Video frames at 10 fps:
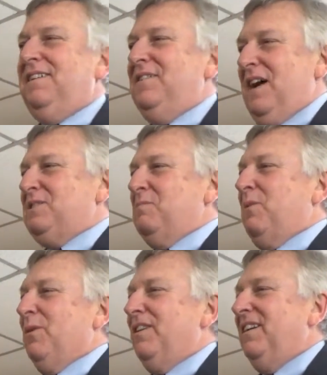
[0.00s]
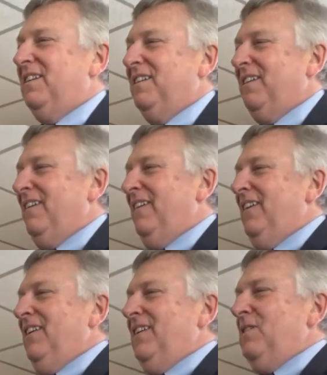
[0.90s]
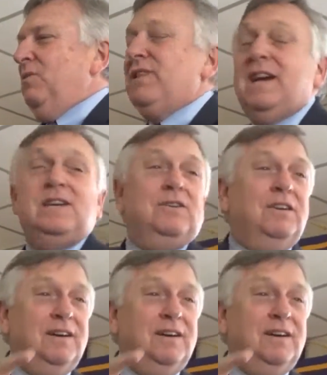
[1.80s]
That's important. Well, thank you.